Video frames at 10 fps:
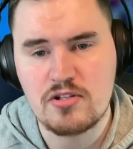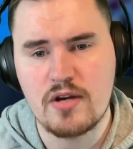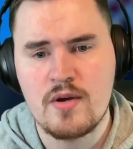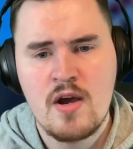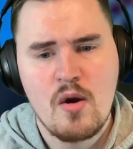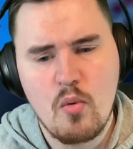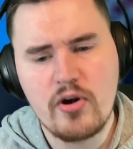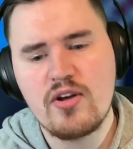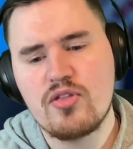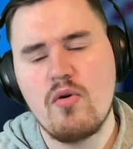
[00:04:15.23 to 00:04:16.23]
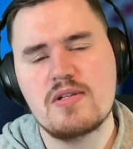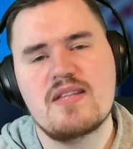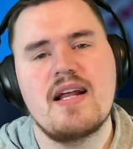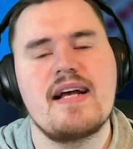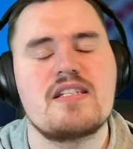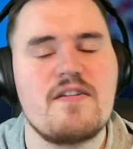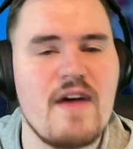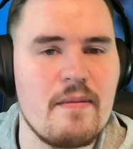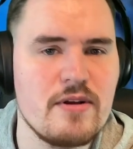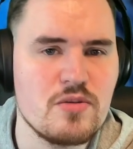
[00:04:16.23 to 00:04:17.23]
So what are your thoughts on the latest
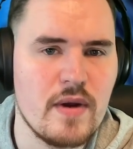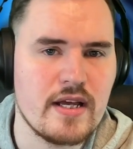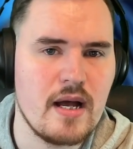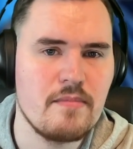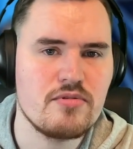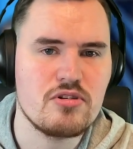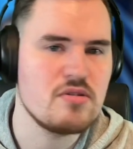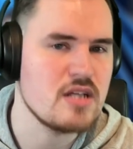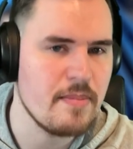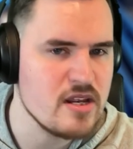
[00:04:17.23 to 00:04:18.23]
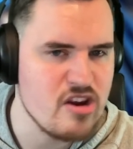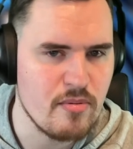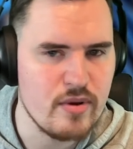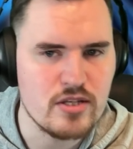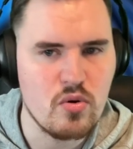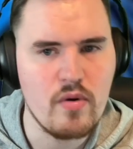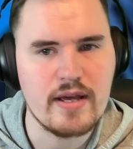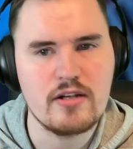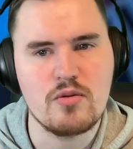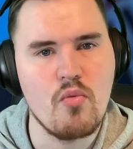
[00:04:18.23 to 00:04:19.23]
developments when it comes to WWE
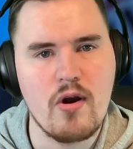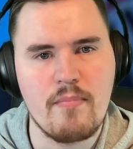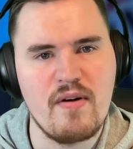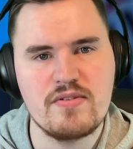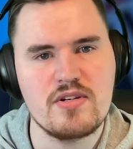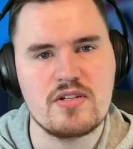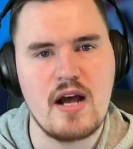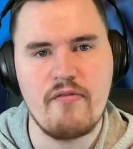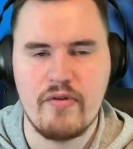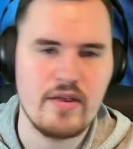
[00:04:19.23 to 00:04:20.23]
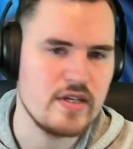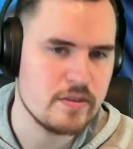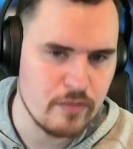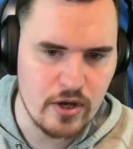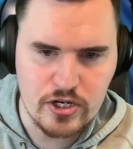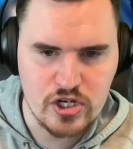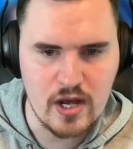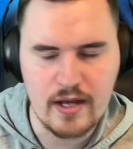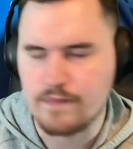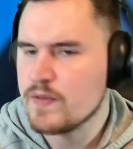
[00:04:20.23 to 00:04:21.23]
talking to Warner Brothers Discovery and this merger
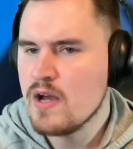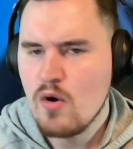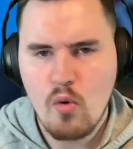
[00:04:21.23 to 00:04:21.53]
and